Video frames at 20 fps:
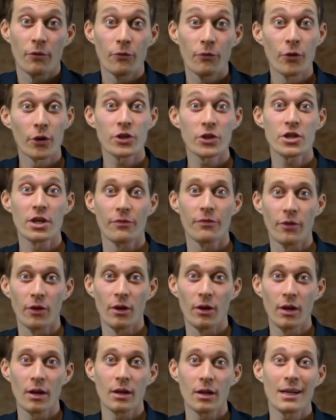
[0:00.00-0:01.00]
First of
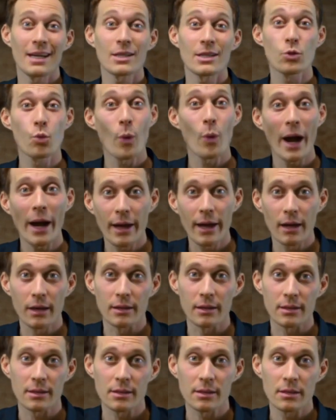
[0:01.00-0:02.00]
all, it's
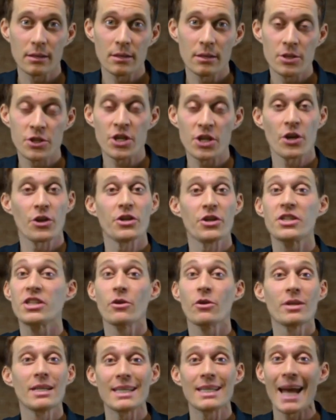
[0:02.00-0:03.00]
wireless. so you
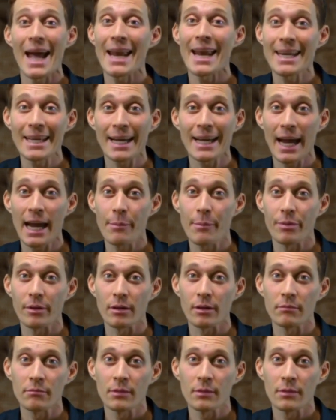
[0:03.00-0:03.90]
don't need any cable.